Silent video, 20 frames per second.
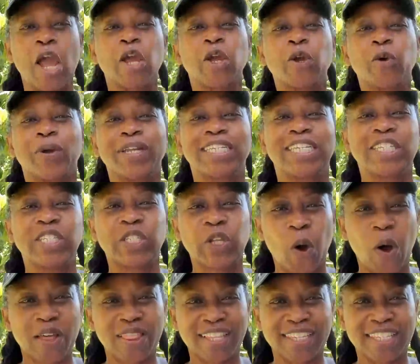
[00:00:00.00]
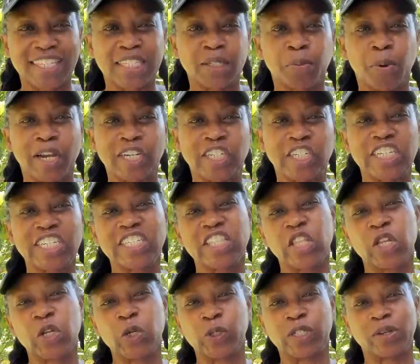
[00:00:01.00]
Greetings all, this is Precious,
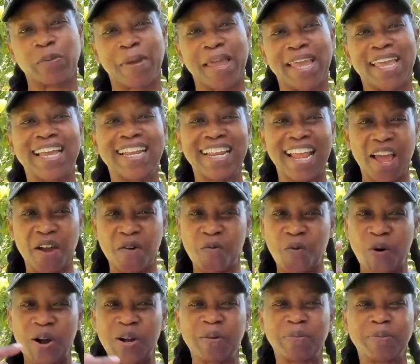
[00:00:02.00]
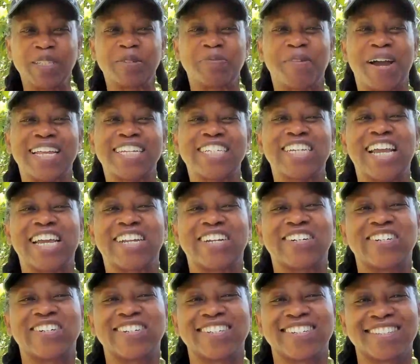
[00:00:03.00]
the new Jamaican, and welcome to my channel.